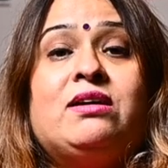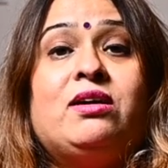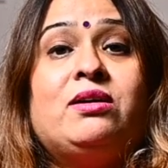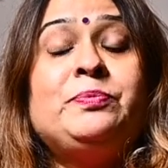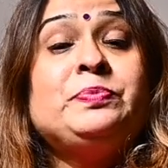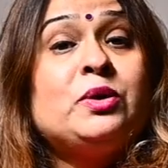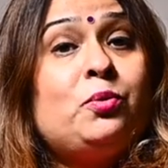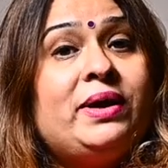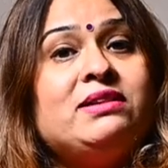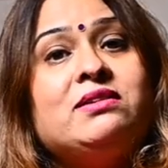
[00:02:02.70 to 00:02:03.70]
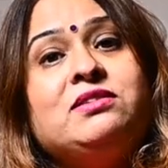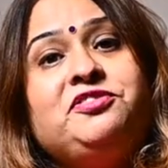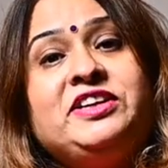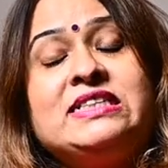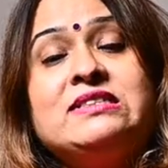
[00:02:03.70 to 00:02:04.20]
uh, whether the
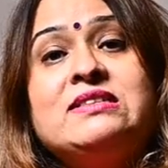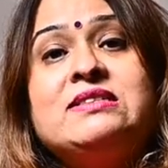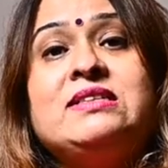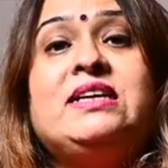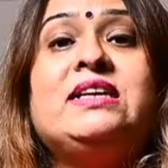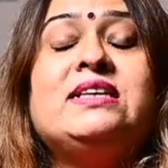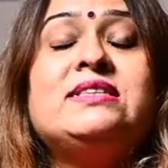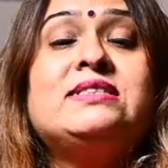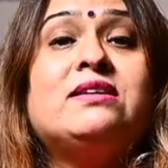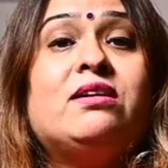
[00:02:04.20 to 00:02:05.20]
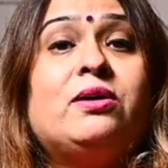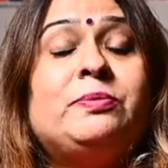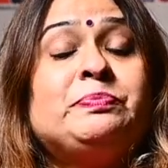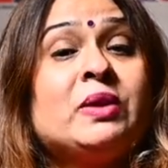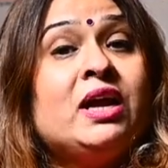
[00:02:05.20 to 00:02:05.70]
fetus is
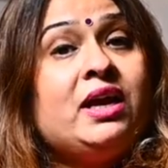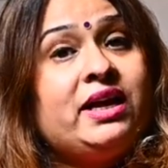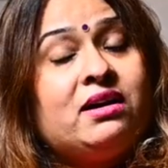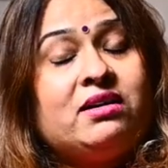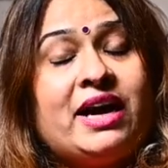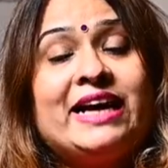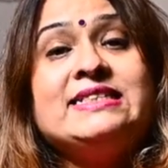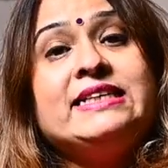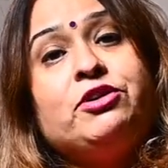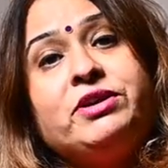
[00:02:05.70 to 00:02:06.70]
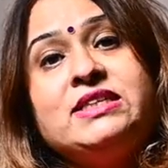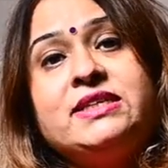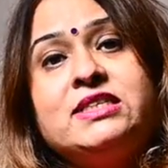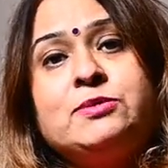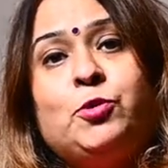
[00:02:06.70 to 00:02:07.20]
um, uh, has increased
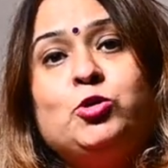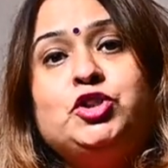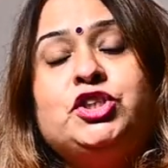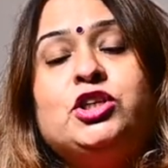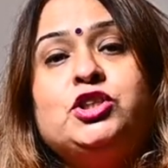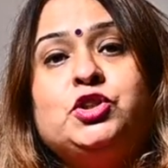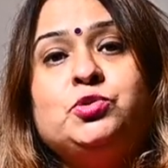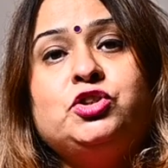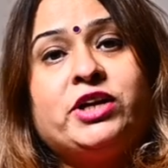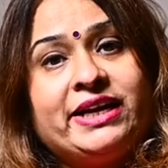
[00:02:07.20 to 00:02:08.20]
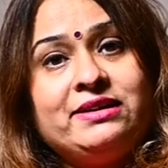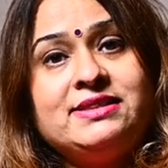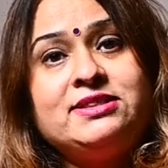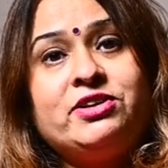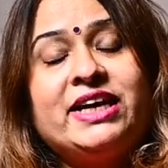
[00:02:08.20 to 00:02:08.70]
exposure to
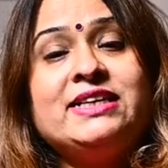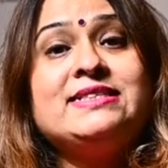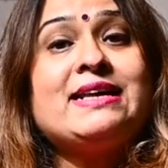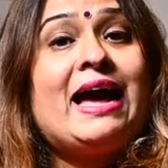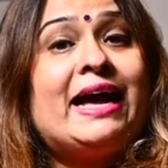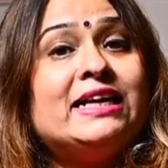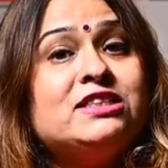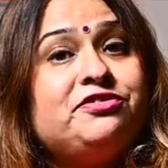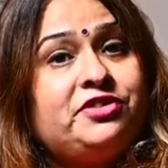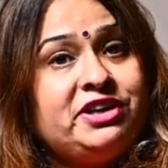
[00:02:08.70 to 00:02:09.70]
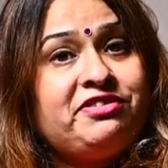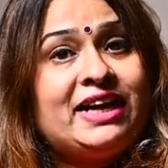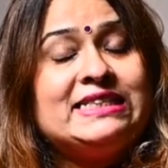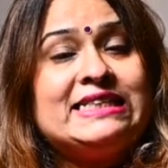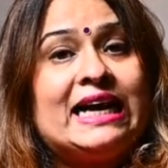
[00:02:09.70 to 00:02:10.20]
triglycerides and free
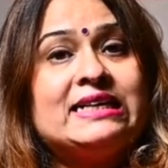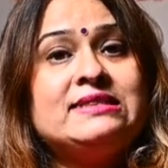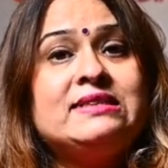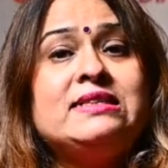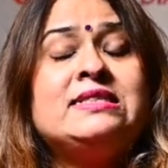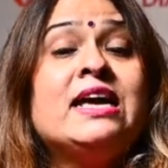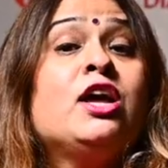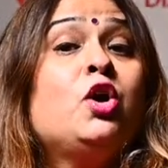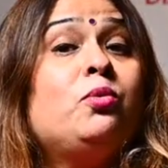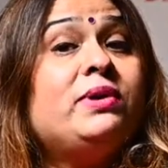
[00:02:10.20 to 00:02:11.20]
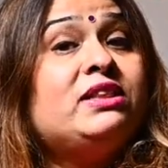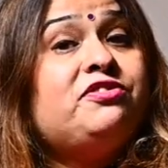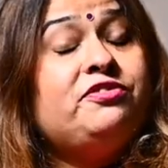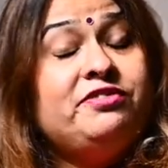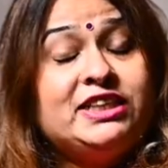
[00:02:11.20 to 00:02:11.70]
fatty acids with
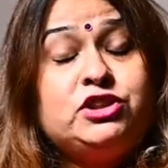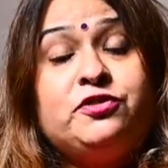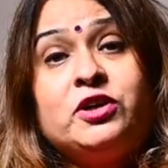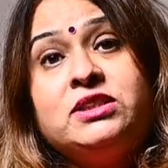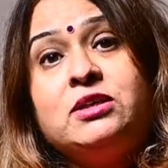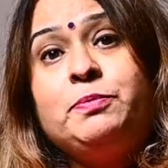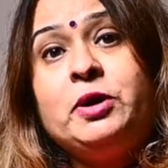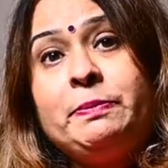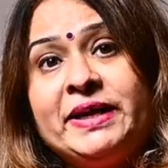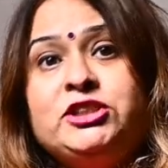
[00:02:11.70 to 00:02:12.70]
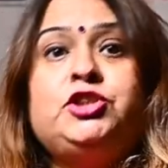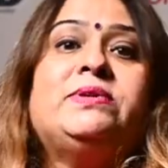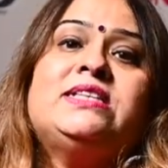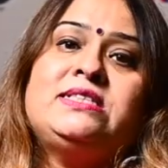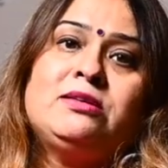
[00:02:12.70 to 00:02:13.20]
which further
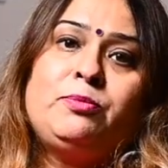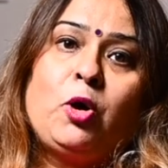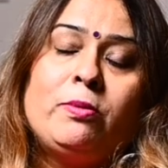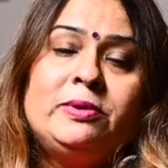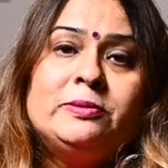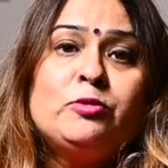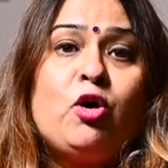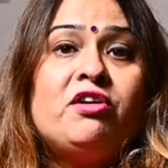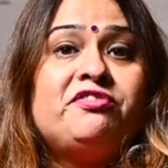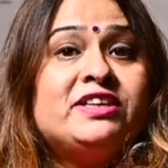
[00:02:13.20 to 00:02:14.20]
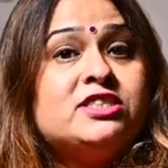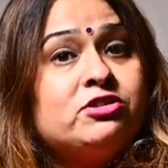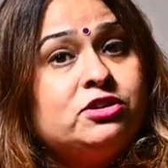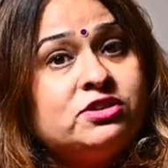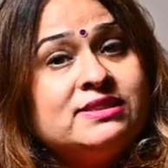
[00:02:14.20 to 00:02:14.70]
perpetuates the problem of
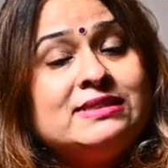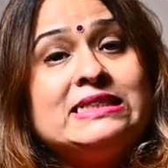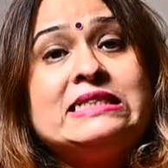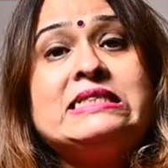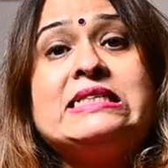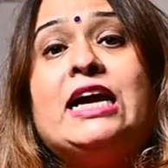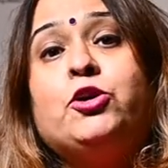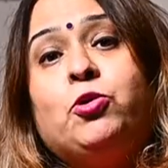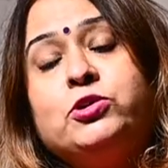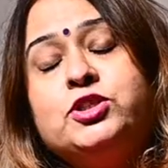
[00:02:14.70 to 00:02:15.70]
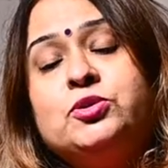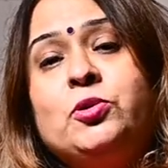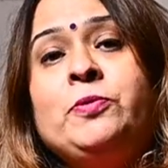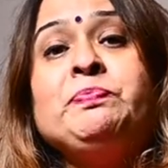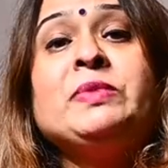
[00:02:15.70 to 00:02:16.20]
insulin resistance and
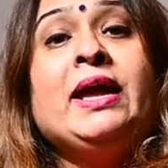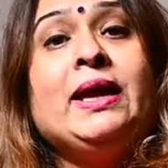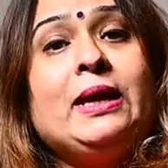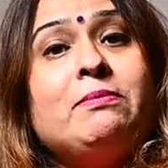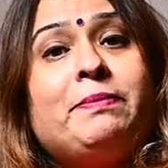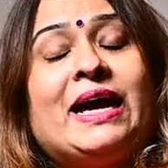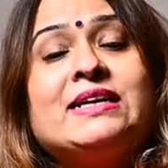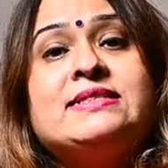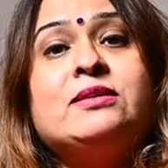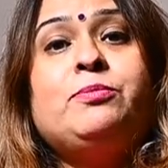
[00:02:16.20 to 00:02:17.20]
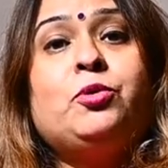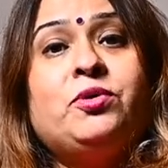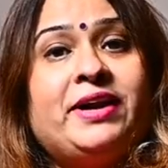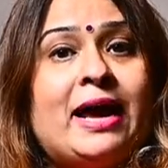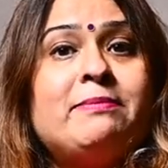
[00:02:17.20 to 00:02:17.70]
also impacts the
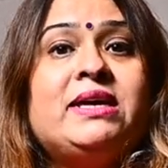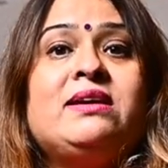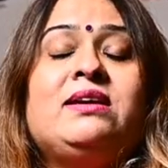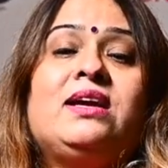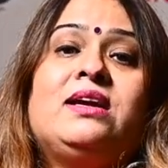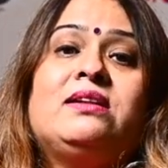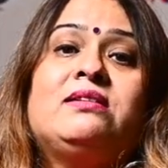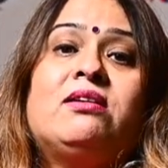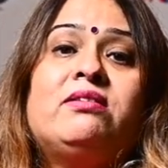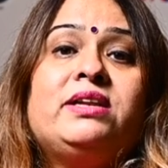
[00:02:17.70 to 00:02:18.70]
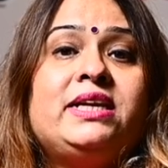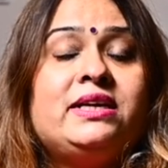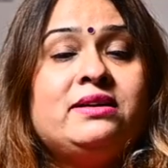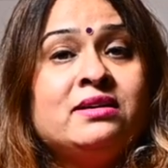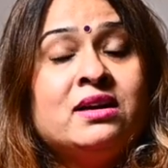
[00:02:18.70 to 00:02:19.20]
programming in
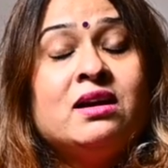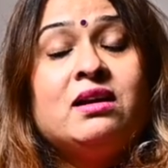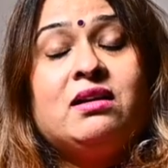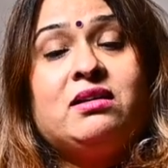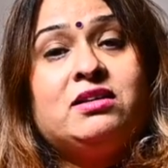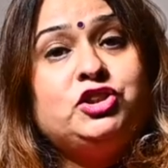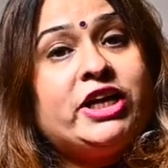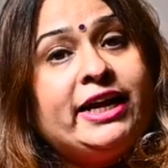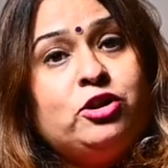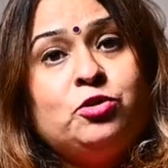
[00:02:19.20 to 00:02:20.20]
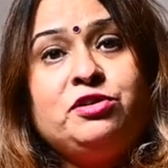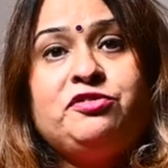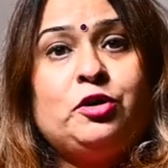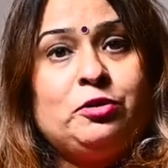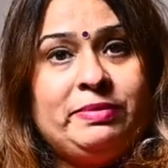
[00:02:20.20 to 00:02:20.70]
early uh, childhood
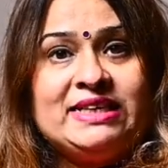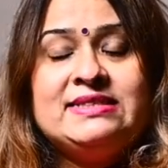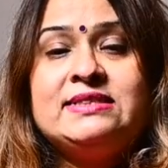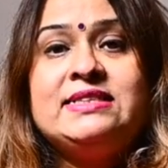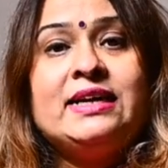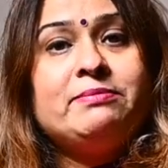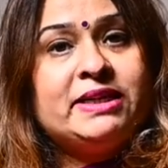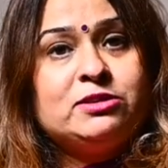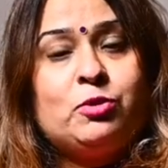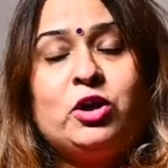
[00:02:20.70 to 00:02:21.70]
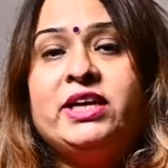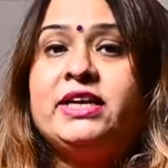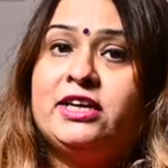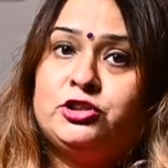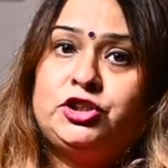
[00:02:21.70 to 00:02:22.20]
for obesity and
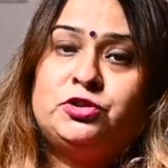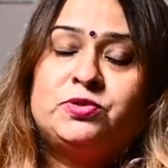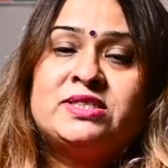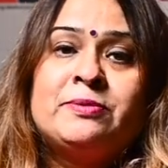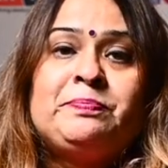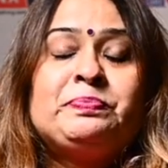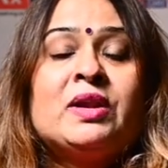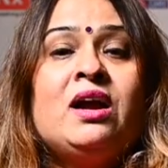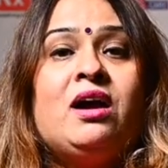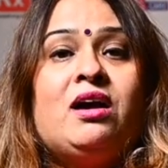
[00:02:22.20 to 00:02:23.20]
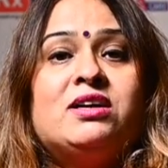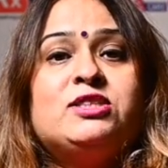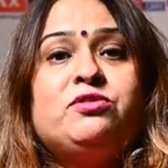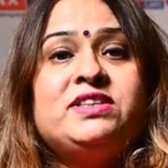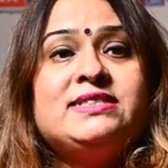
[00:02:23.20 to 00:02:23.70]
metabolic issues. Uh,
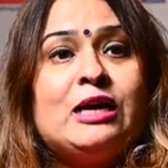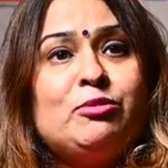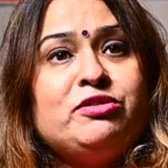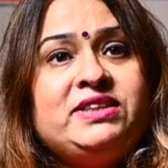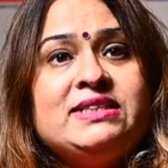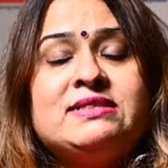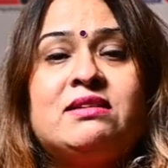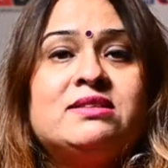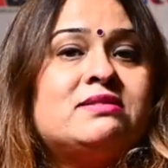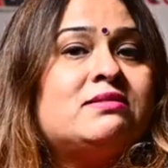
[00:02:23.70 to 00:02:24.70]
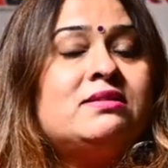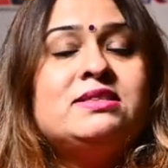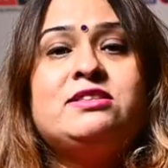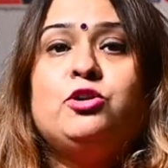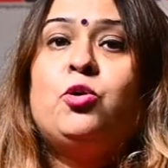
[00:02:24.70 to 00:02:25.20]
so with some of these
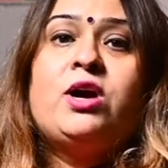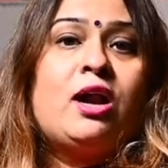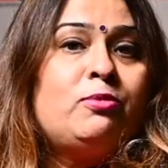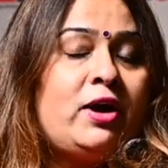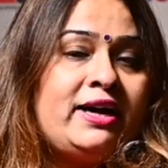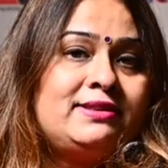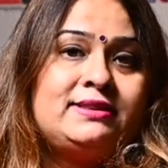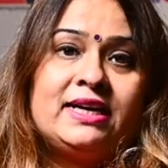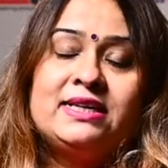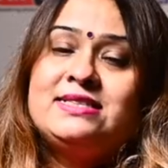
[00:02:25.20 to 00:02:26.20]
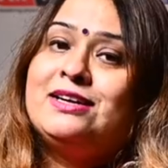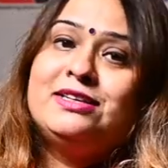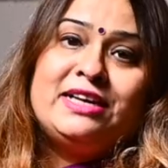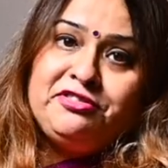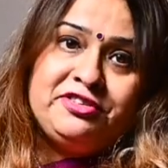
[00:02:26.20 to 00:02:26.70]
concerns, low carbohydrate diets are
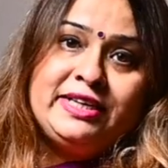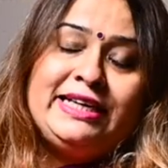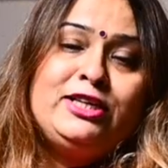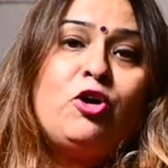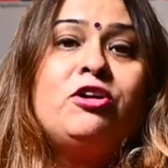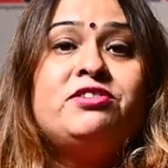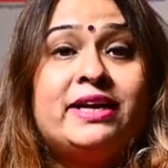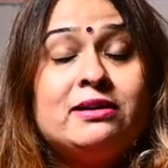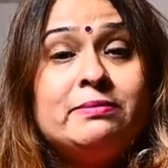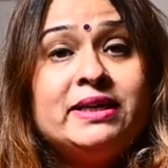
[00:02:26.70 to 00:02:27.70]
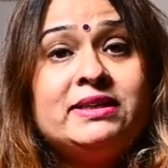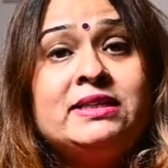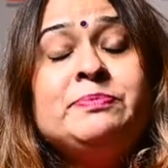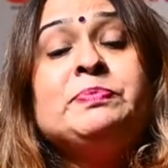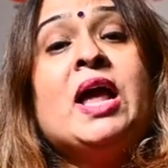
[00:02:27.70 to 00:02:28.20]
definitely not recommended